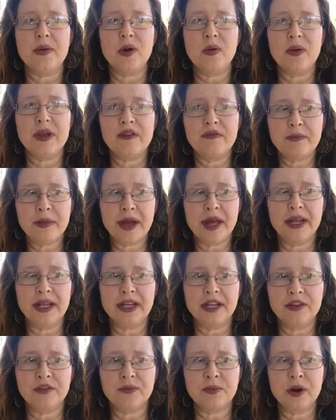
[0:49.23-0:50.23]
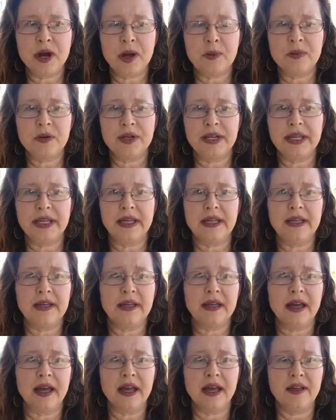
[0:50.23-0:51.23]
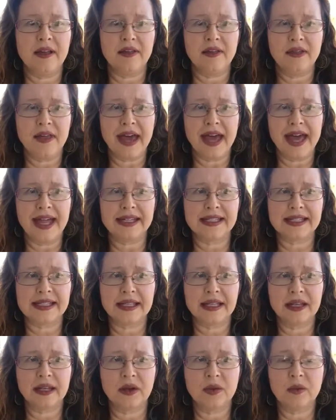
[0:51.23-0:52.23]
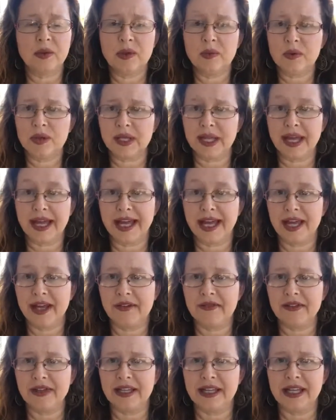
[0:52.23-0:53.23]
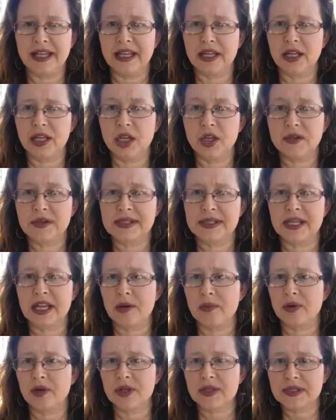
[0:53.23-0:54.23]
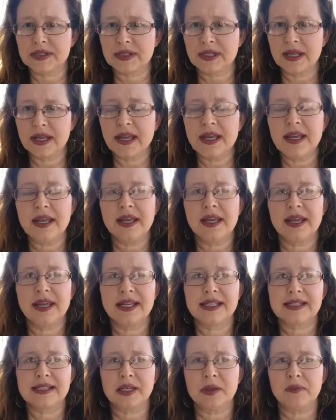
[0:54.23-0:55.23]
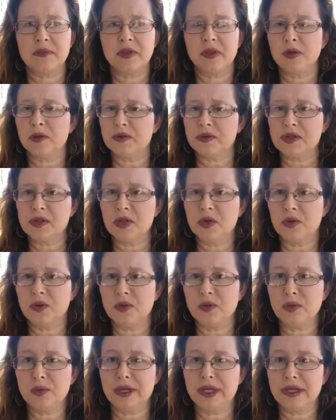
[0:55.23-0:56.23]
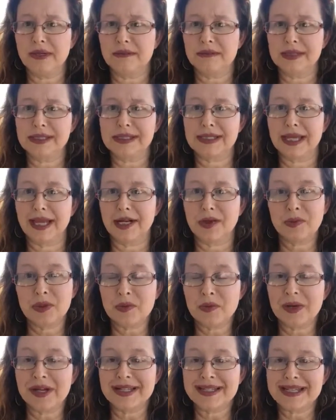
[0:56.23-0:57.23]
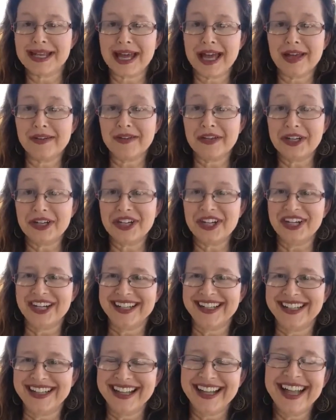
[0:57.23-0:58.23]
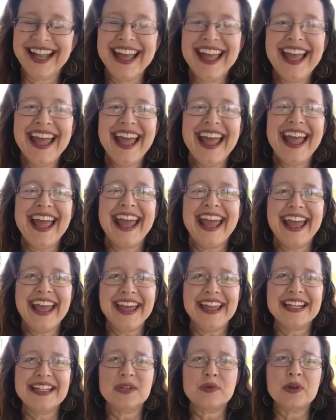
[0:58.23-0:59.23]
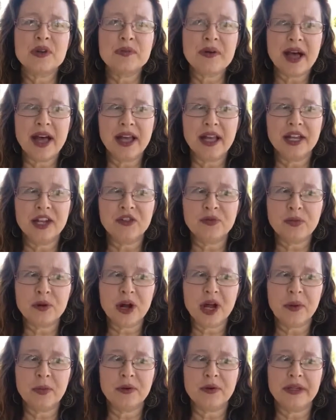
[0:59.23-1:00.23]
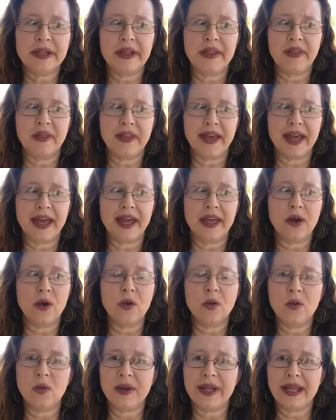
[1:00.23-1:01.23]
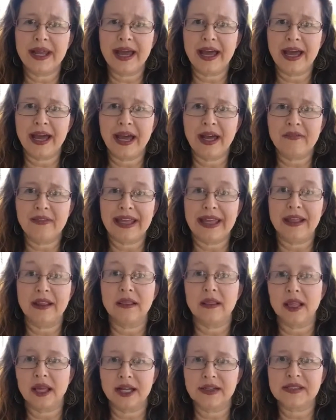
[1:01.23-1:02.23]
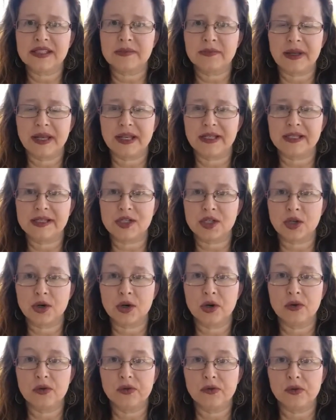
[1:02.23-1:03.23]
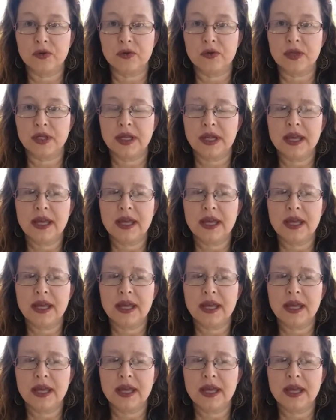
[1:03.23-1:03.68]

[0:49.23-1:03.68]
We've bought enough property that we will not have any close neighbors except those who we decide we want to have here. And we bought enough property that we have a lot of space to grow food